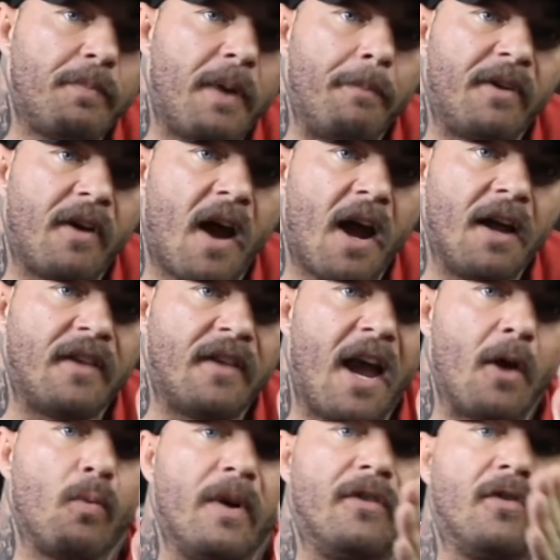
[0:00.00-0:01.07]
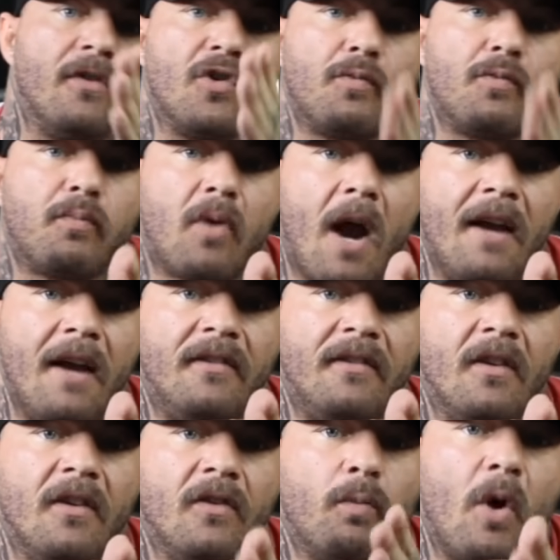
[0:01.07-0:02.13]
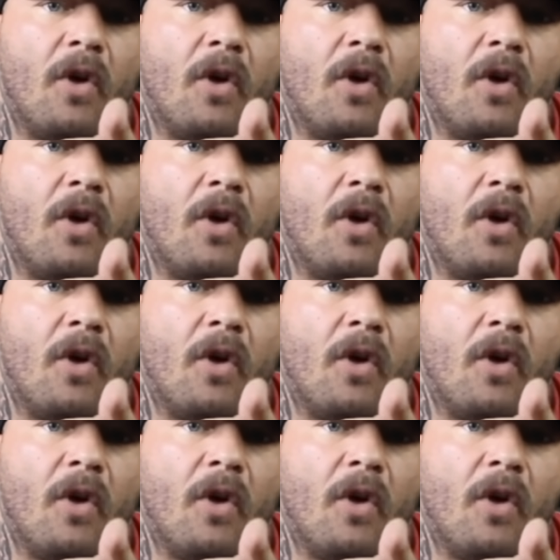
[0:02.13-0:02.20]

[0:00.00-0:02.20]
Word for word: peptides at research prices